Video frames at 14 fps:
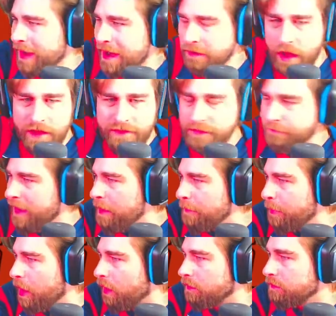ground caused the
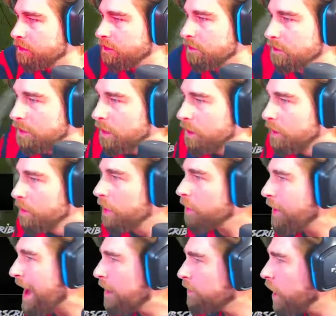fumble. The
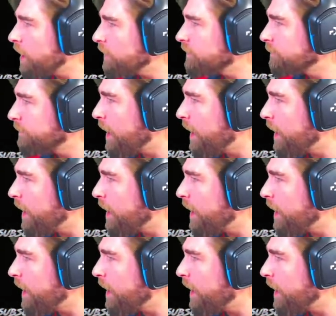ground caused the